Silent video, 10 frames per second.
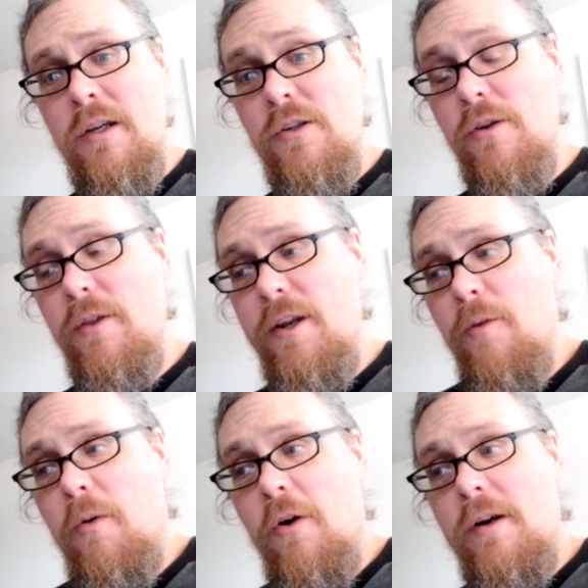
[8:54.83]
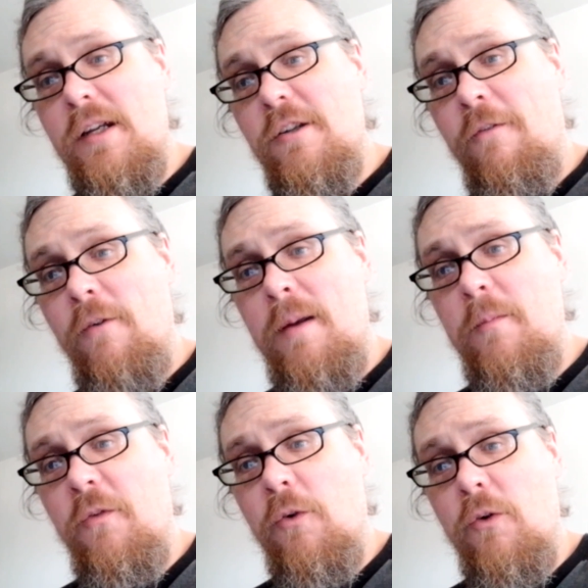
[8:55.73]
so that your party is
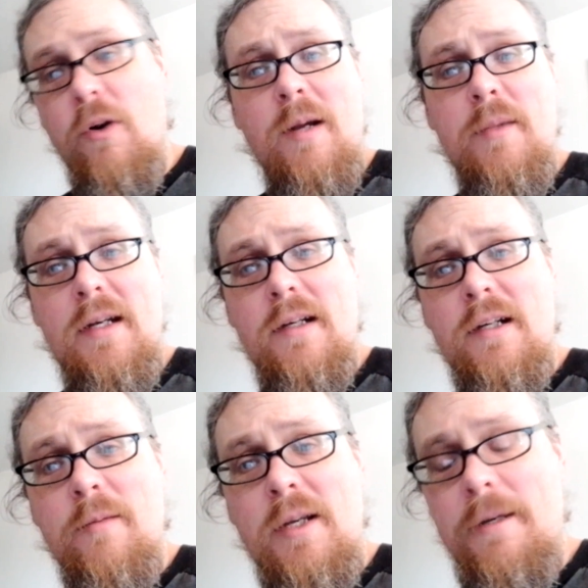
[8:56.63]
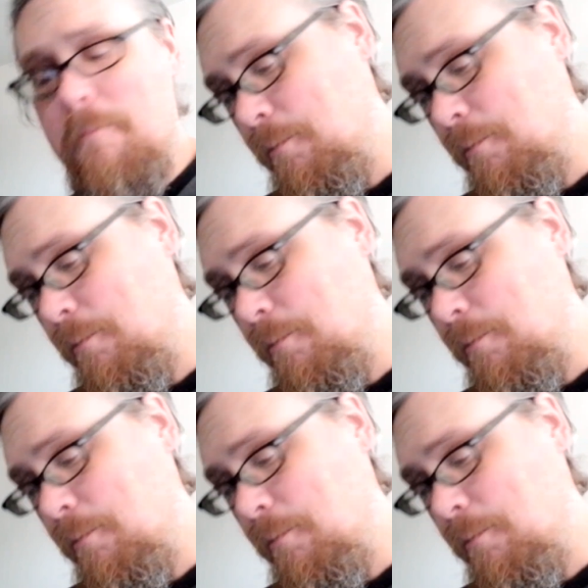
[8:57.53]
framed for a crime they didn't commit.